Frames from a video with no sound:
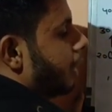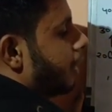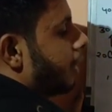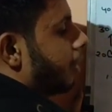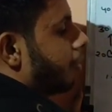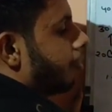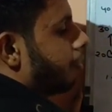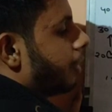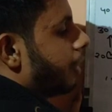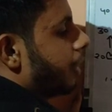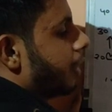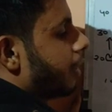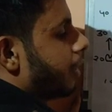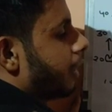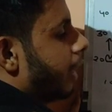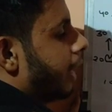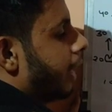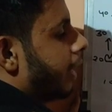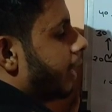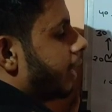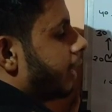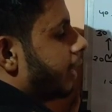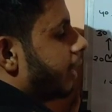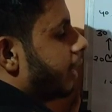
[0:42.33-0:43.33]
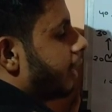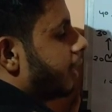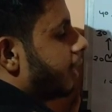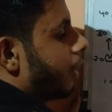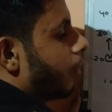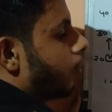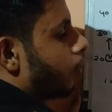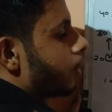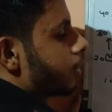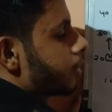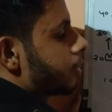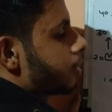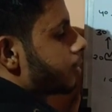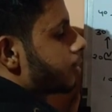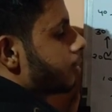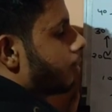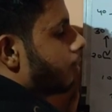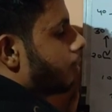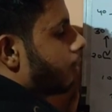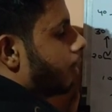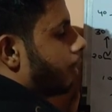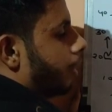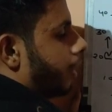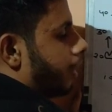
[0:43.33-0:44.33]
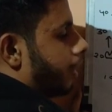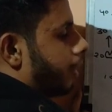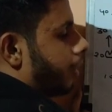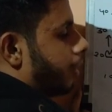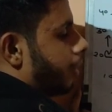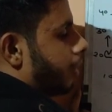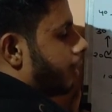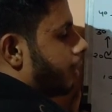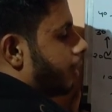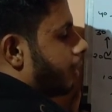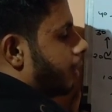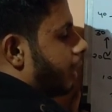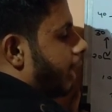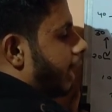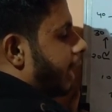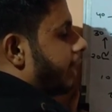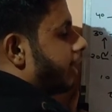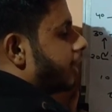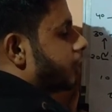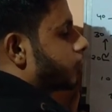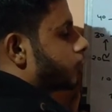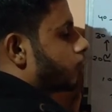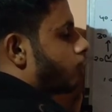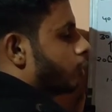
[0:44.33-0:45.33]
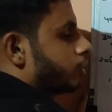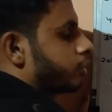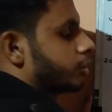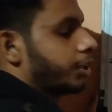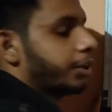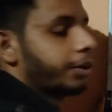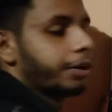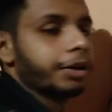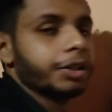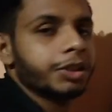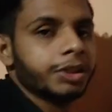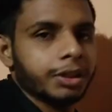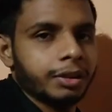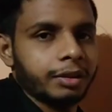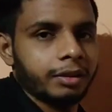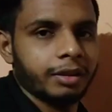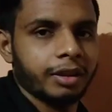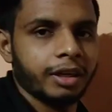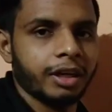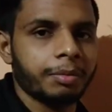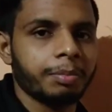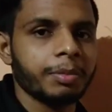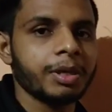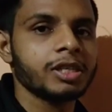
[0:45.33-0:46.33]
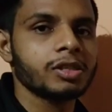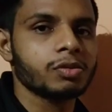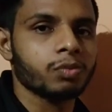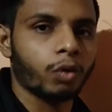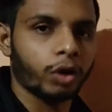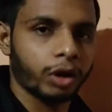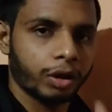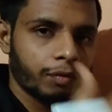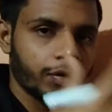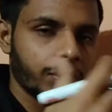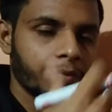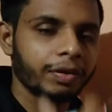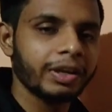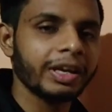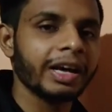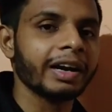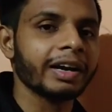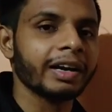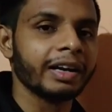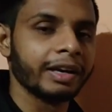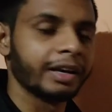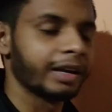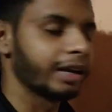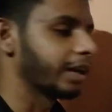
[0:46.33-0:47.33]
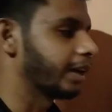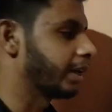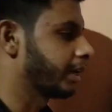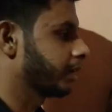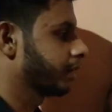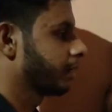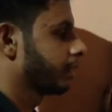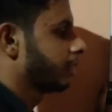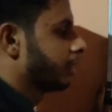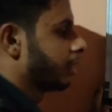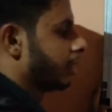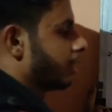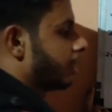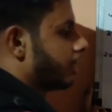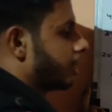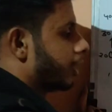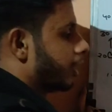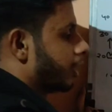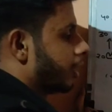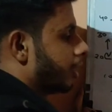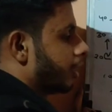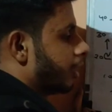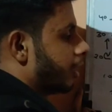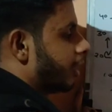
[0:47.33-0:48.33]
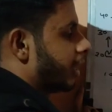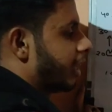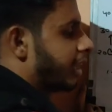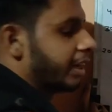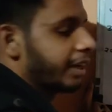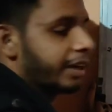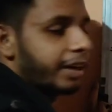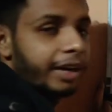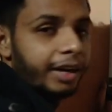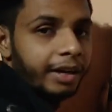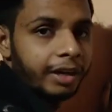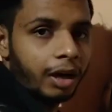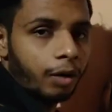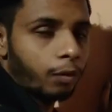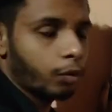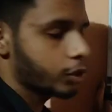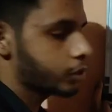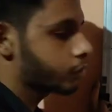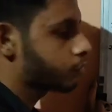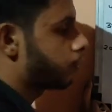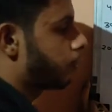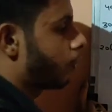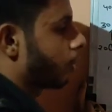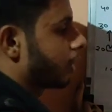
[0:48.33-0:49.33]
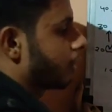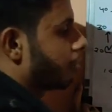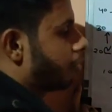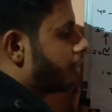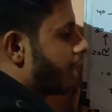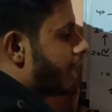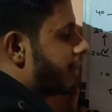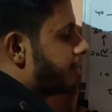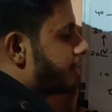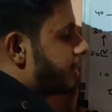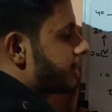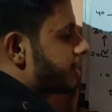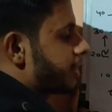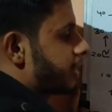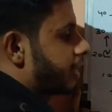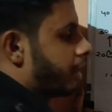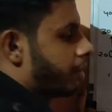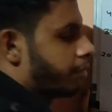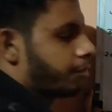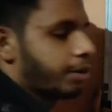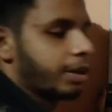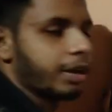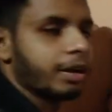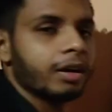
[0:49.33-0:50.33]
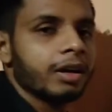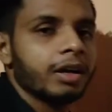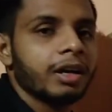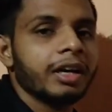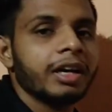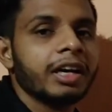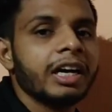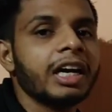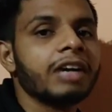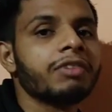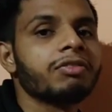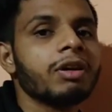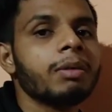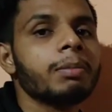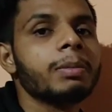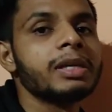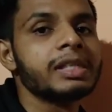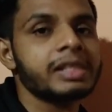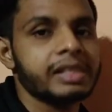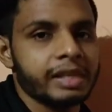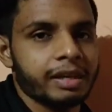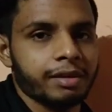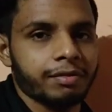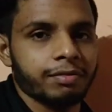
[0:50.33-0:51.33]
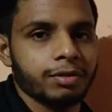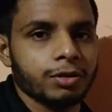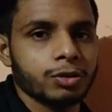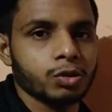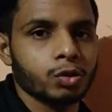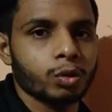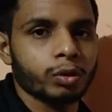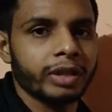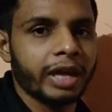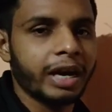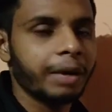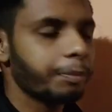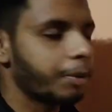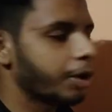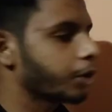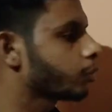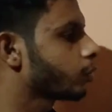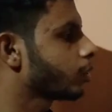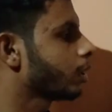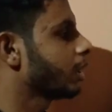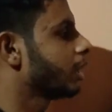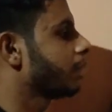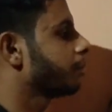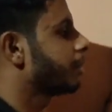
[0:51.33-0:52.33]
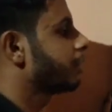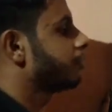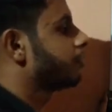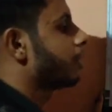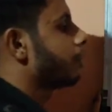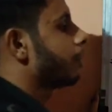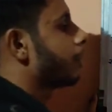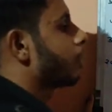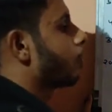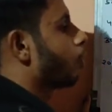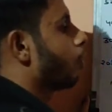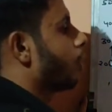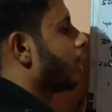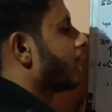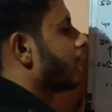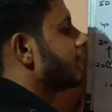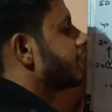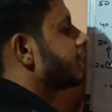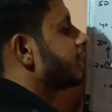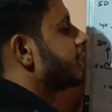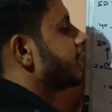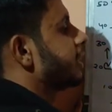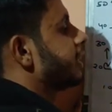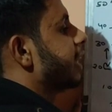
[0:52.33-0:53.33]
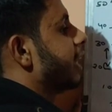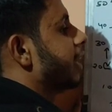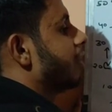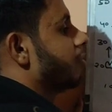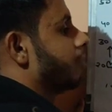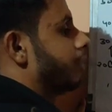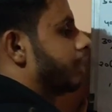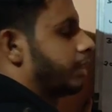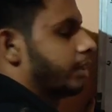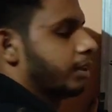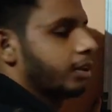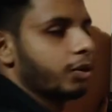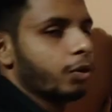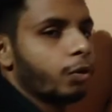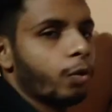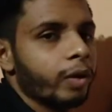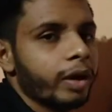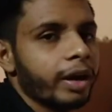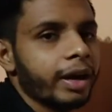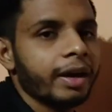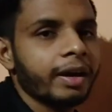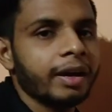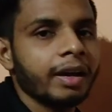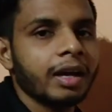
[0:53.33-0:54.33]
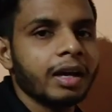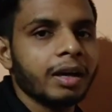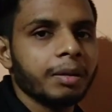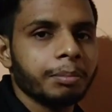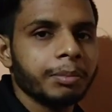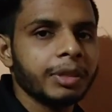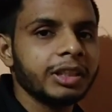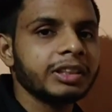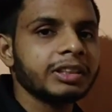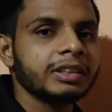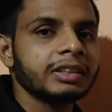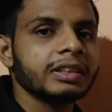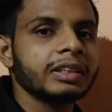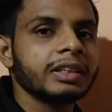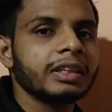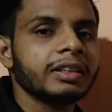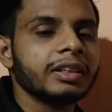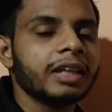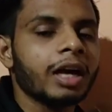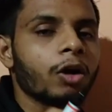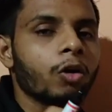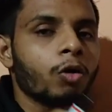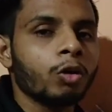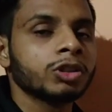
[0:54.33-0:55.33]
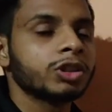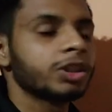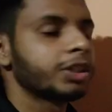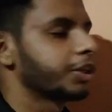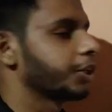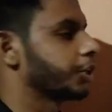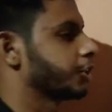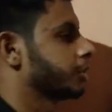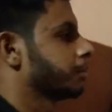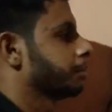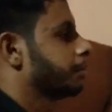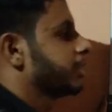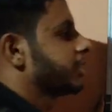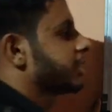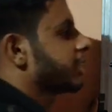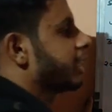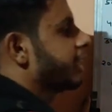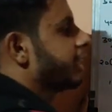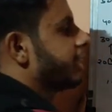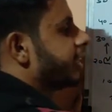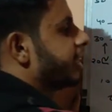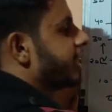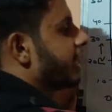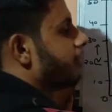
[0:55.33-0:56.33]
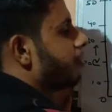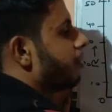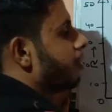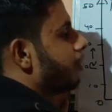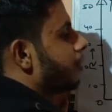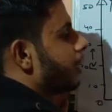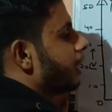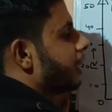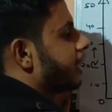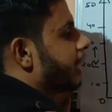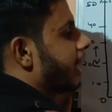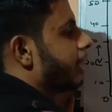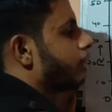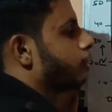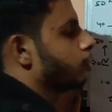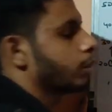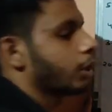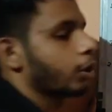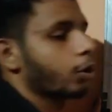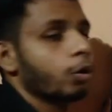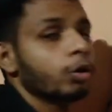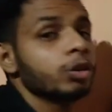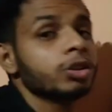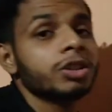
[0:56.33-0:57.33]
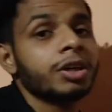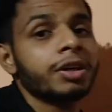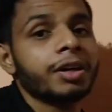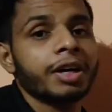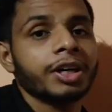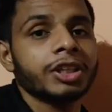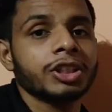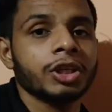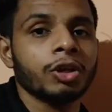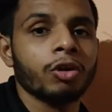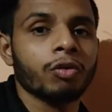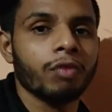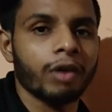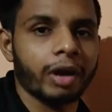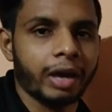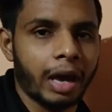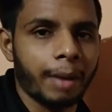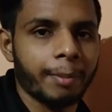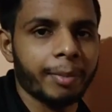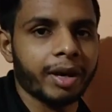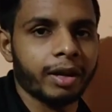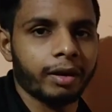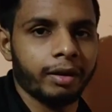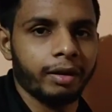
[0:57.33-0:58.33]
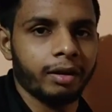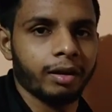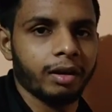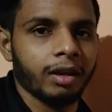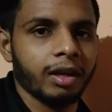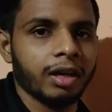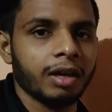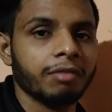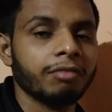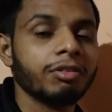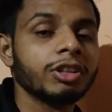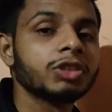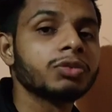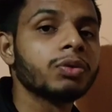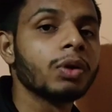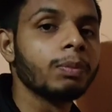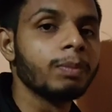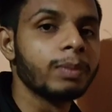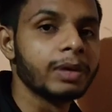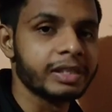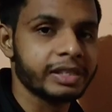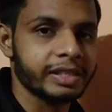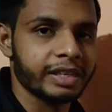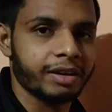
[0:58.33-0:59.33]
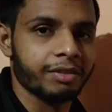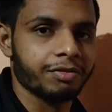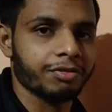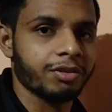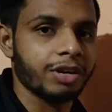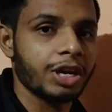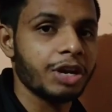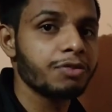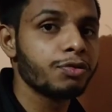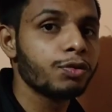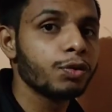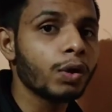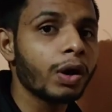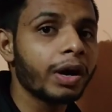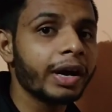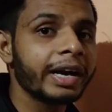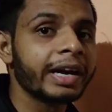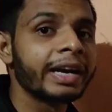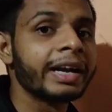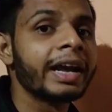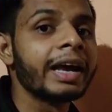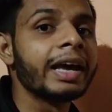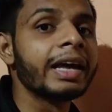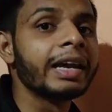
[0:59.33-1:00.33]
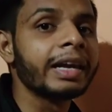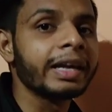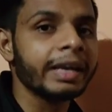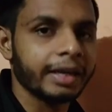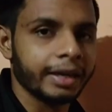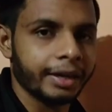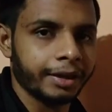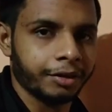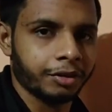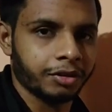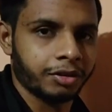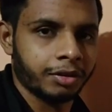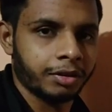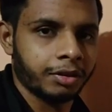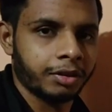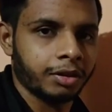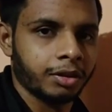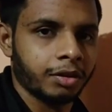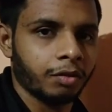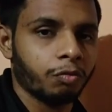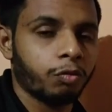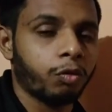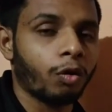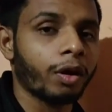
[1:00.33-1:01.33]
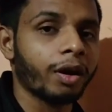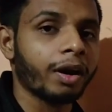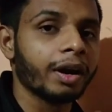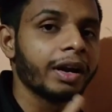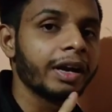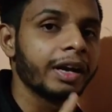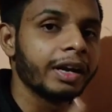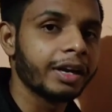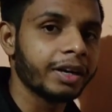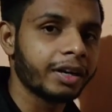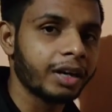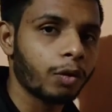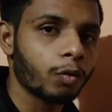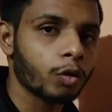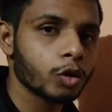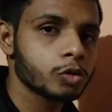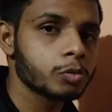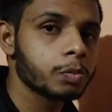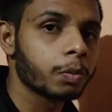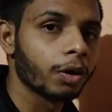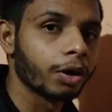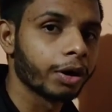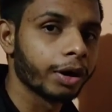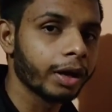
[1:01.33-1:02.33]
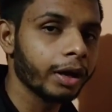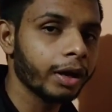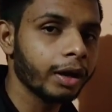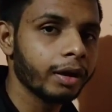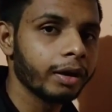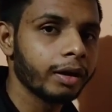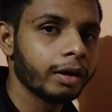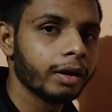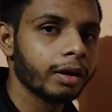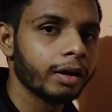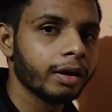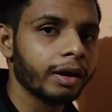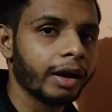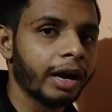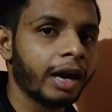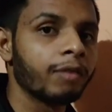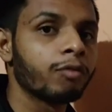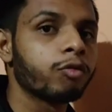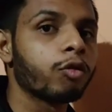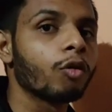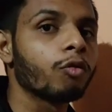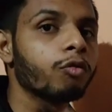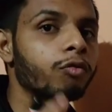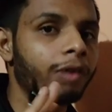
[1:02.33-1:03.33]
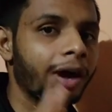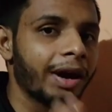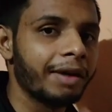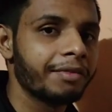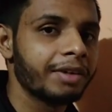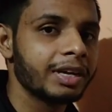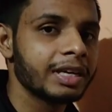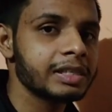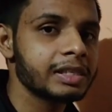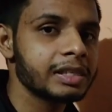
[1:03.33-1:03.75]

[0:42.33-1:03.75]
in a week and 8 hours per day. And its concentration, it means whatever we are inhaling daily 8 hours for the 5 days in a week, it will be safe. So that particular limit will be called as TLV. Okay, means the concentration, basically TLV will tell you the concentration of a chemical which will be safe if you are inhaling it for 8 hours per day and for 5